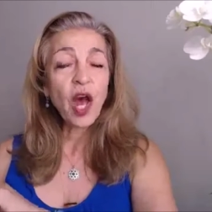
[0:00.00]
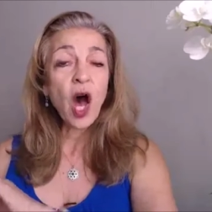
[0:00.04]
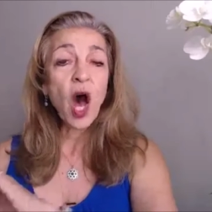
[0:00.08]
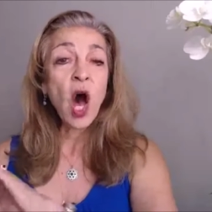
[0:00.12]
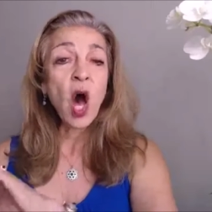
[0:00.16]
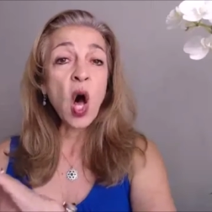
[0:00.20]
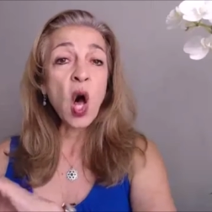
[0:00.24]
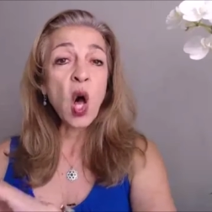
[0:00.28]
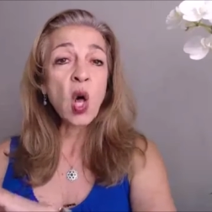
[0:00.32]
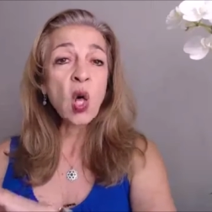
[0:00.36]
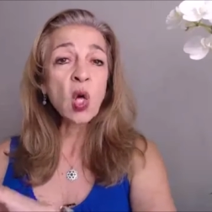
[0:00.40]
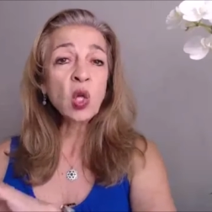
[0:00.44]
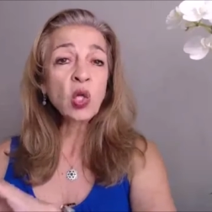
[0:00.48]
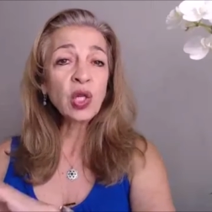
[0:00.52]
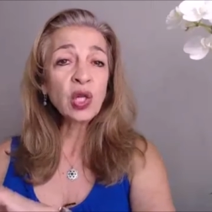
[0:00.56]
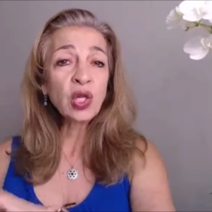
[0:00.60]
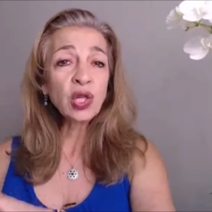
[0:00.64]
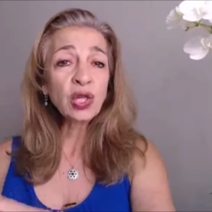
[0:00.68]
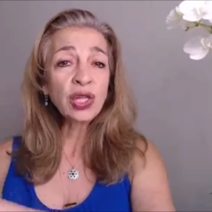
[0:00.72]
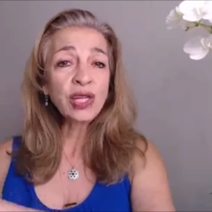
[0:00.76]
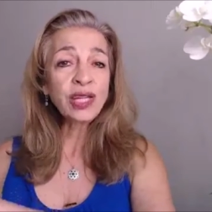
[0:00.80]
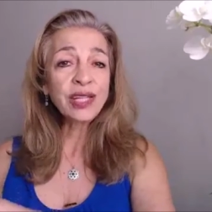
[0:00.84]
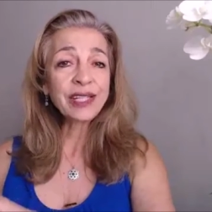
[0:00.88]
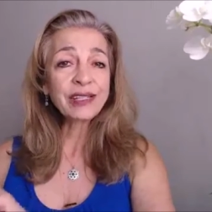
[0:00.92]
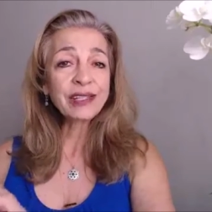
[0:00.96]
All the
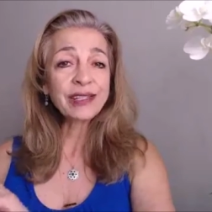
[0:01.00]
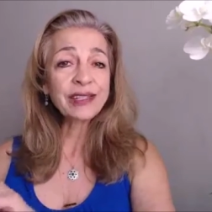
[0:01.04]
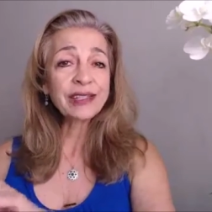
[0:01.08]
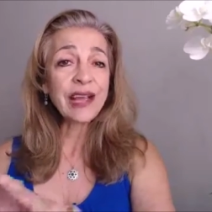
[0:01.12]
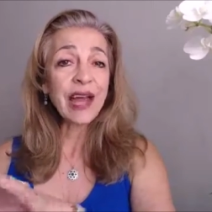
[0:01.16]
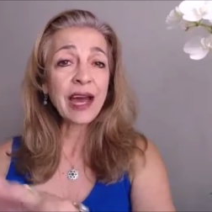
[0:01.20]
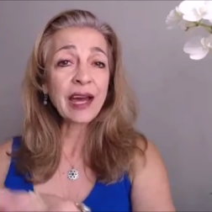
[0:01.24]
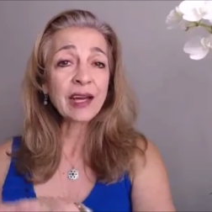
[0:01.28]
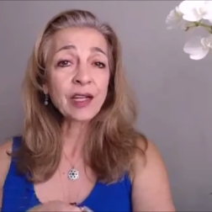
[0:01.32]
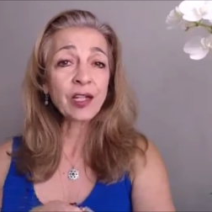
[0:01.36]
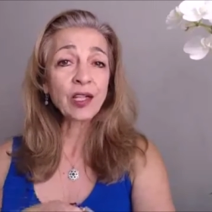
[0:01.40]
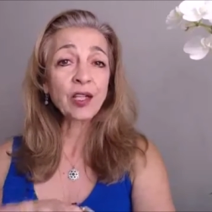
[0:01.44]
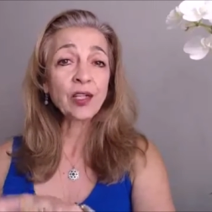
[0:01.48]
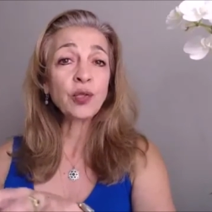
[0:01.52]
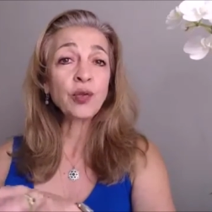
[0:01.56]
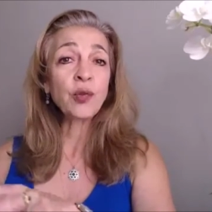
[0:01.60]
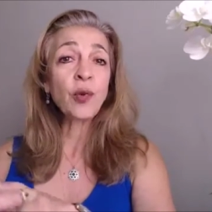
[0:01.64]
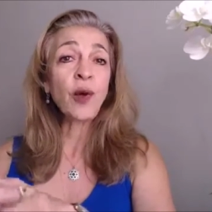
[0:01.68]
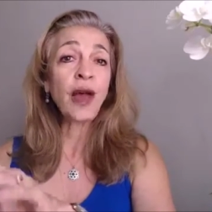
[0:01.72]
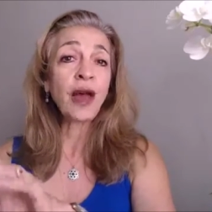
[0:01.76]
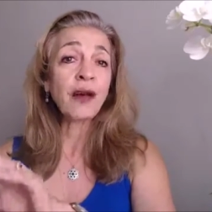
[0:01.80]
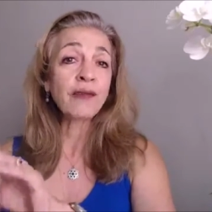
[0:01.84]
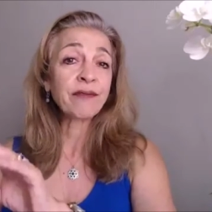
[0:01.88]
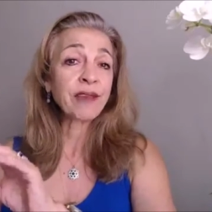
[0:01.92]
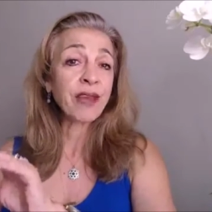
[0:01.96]
things that you
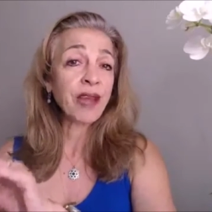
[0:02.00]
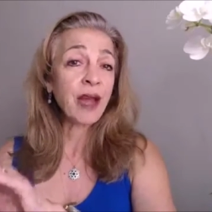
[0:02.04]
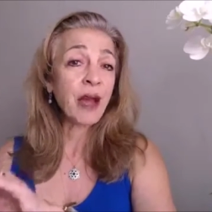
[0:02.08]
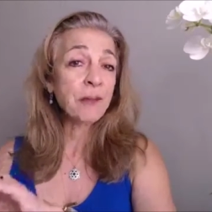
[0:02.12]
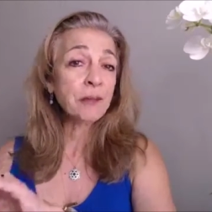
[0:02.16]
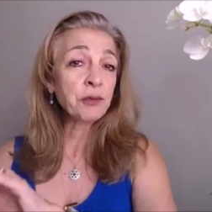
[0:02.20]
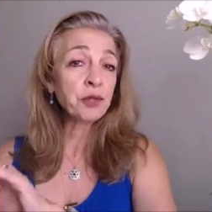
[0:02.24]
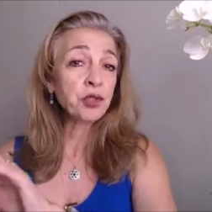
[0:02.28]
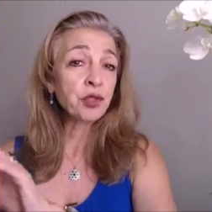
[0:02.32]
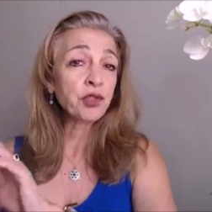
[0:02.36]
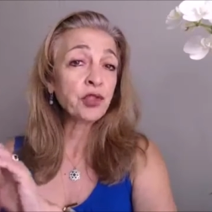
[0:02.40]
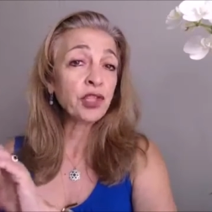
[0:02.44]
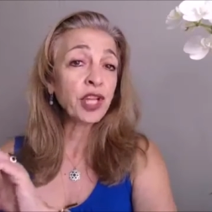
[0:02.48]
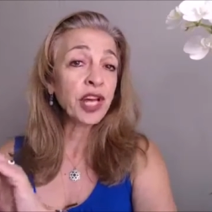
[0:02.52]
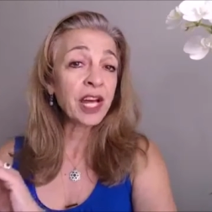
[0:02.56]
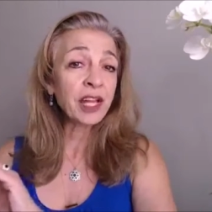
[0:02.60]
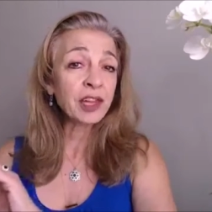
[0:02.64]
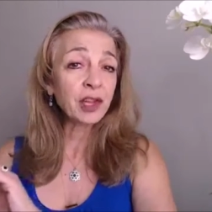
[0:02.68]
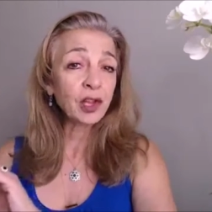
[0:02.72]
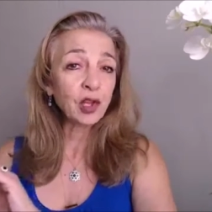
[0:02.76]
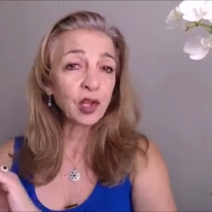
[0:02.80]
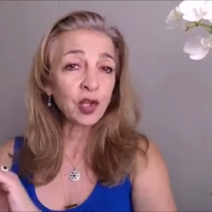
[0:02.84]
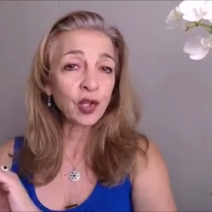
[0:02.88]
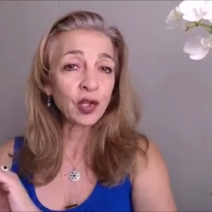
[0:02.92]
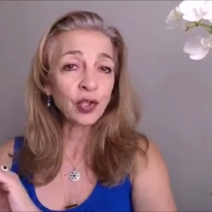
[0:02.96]
have captured
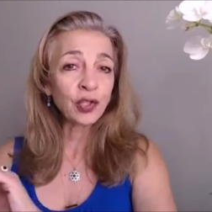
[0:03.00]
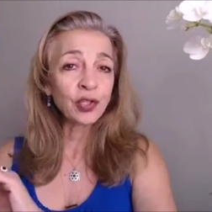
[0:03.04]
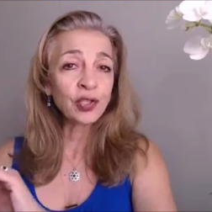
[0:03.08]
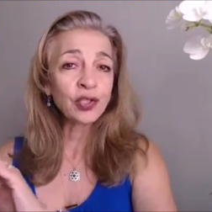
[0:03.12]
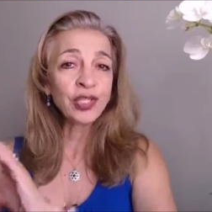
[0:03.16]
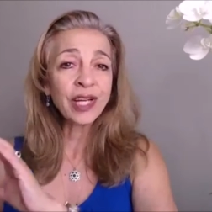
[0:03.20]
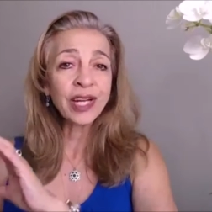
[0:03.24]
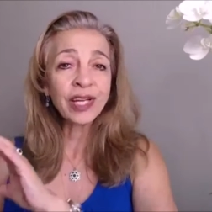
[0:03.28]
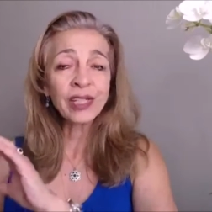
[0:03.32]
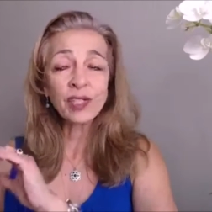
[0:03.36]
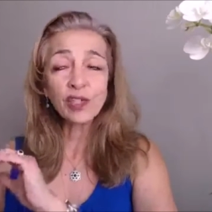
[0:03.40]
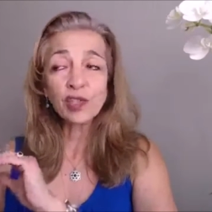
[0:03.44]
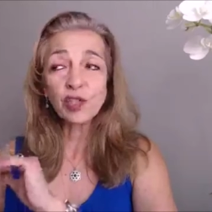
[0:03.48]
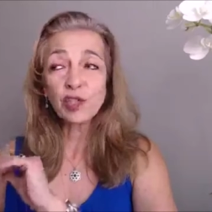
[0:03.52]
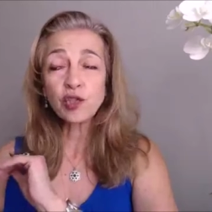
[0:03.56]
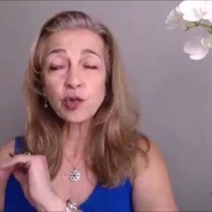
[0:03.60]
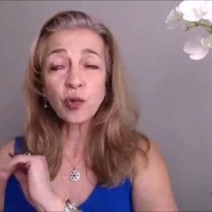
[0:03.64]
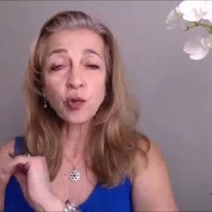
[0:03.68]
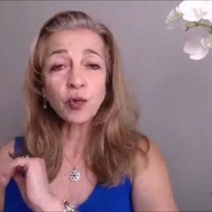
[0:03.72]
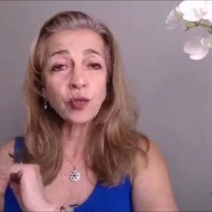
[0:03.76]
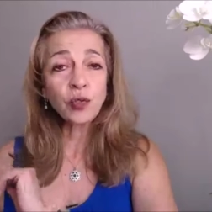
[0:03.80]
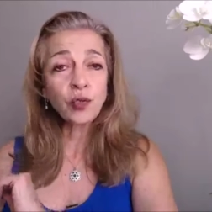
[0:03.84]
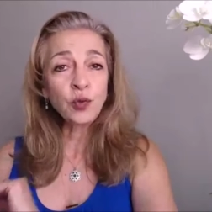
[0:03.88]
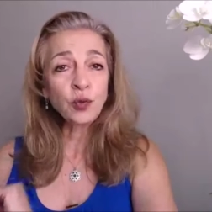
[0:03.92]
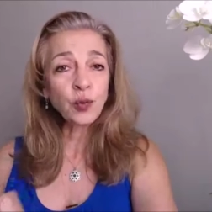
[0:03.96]
and learned and
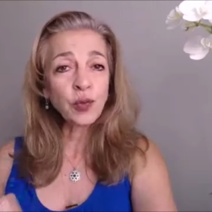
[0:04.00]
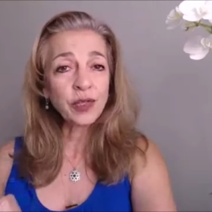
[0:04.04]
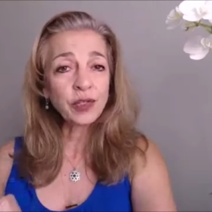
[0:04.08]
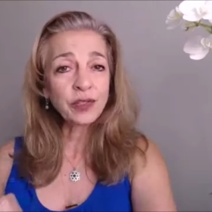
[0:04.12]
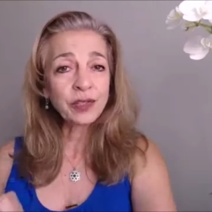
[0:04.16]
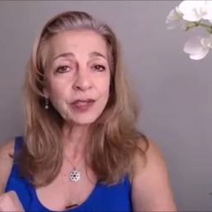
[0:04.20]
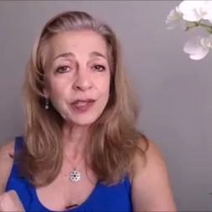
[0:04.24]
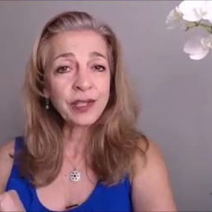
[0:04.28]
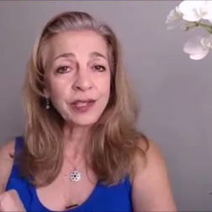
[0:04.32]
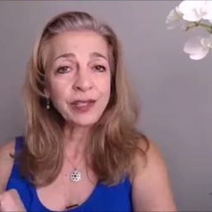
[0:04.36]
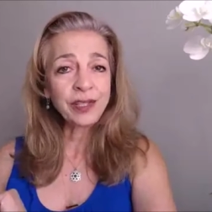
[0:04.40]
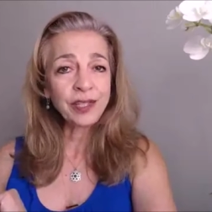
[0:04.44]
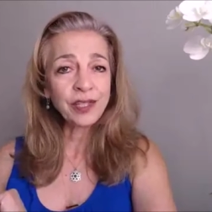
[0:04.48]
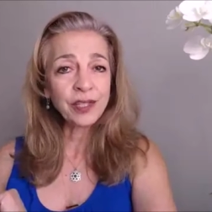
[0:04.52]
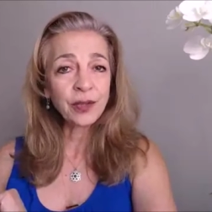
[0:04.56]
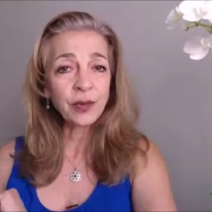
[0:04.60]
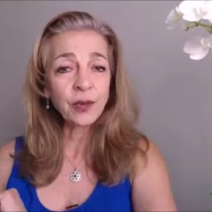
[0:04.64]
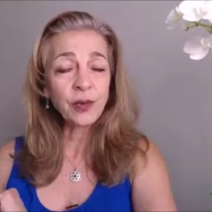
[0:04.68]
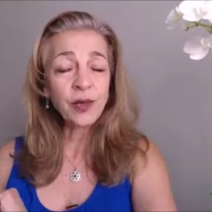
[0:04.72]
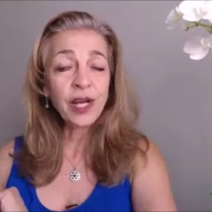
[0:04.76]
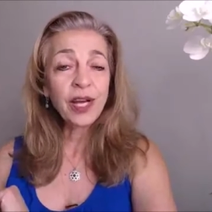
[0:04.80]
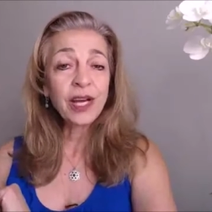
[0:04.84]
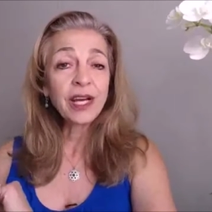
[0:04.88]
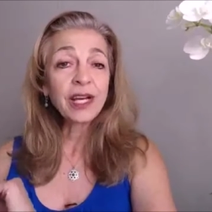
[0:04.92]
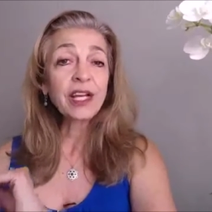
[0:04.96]
stored within
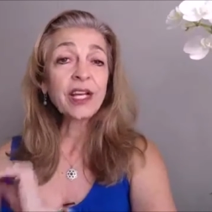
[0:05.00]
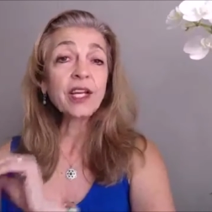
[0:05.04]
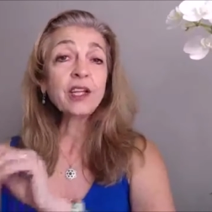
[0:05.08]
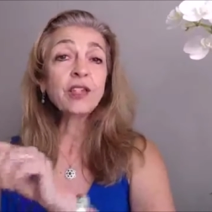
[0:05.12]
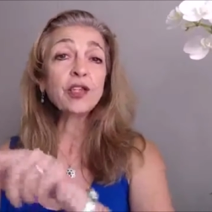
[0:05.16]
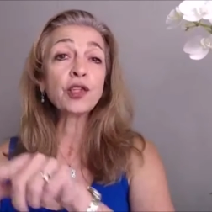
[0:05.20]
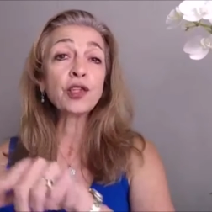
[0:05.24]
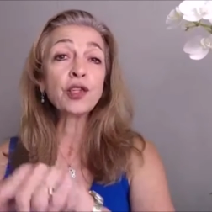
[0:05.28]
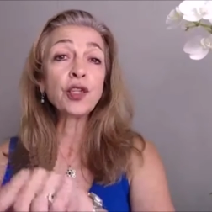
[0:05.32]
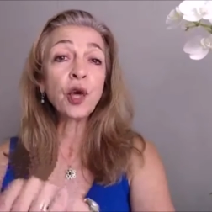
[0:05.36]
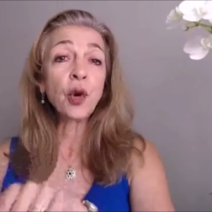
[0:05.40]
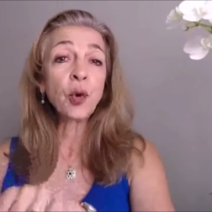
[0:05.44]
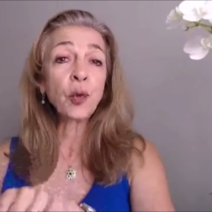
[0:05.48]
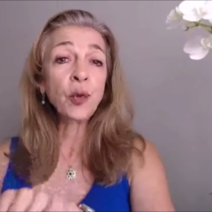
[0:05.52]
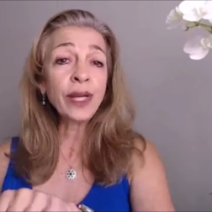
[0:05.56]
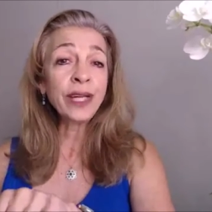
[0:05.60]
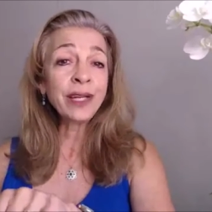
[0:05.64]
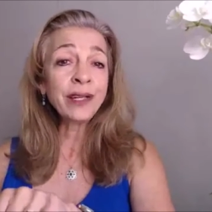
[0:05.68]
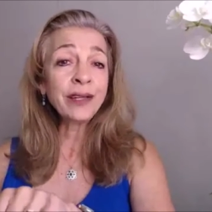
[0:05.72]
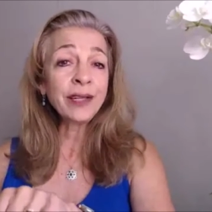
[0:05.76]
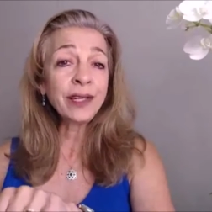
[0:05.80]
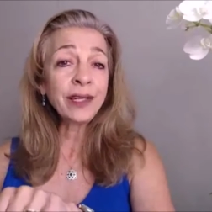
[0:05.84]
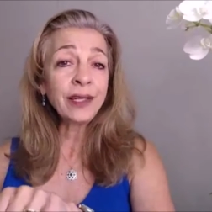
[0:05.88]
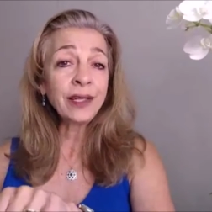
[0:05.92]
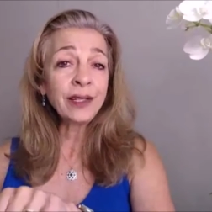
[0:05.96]
you, either
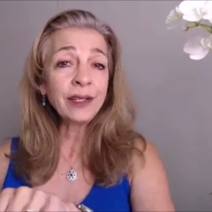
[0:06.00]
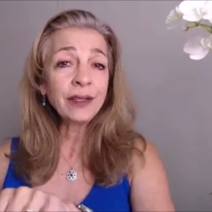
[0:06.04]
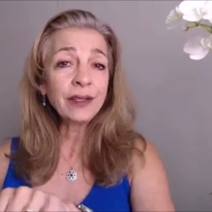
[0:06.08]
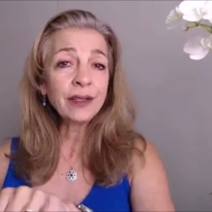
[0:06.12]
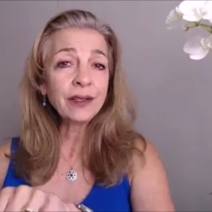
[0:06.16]
knowingly